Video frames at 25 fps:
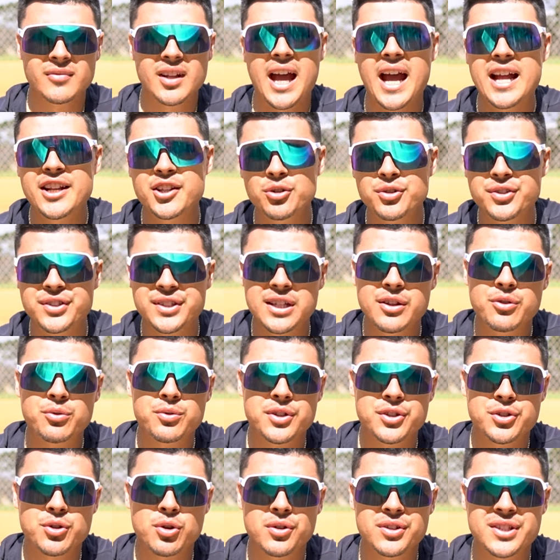and you'll see the
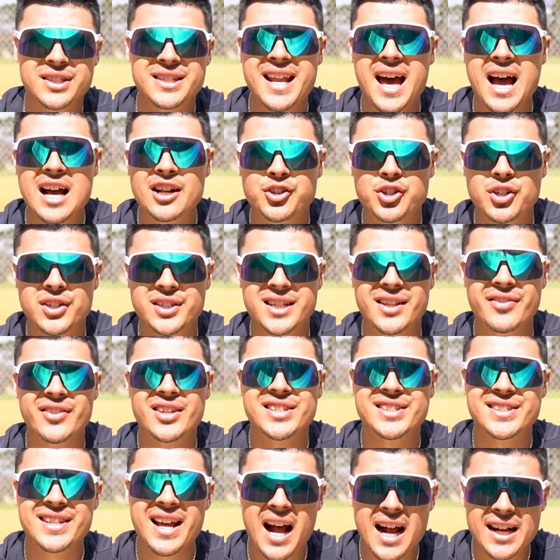results not just in the
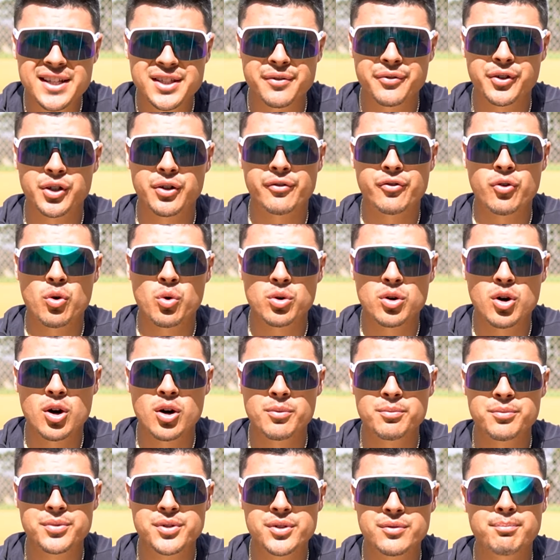size of your
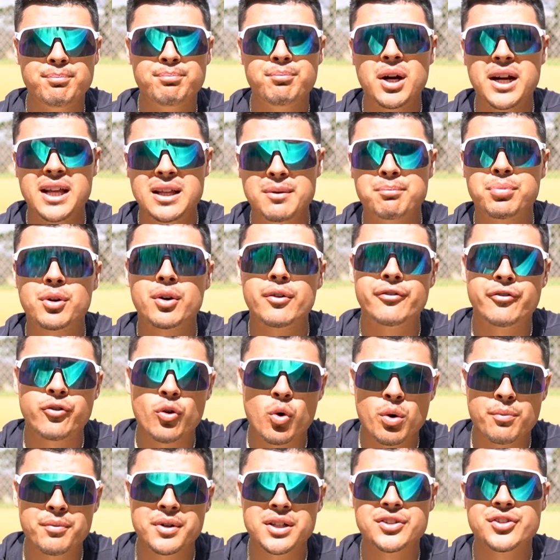forearms, but in
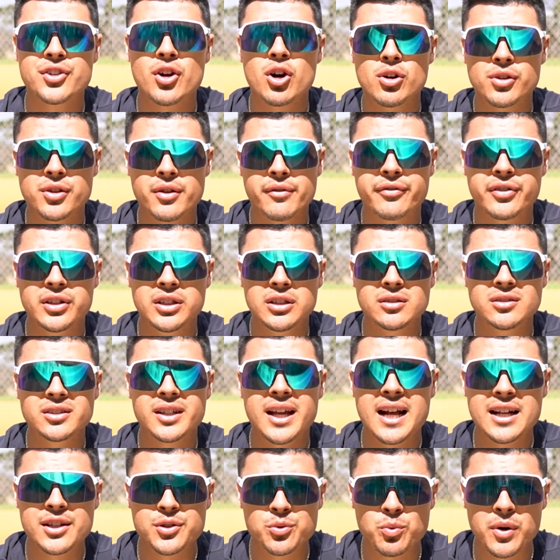performance on the field
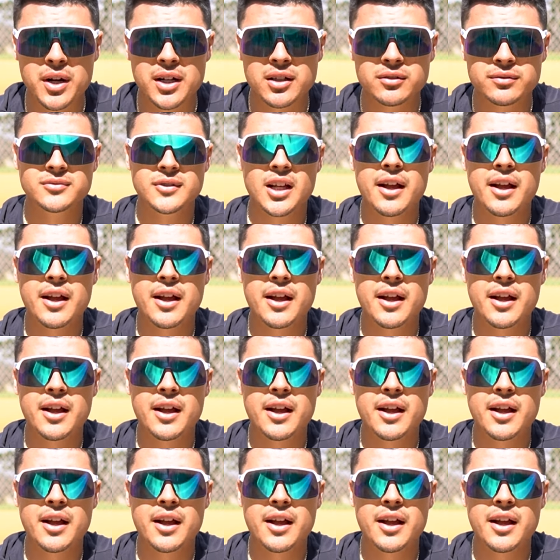as well.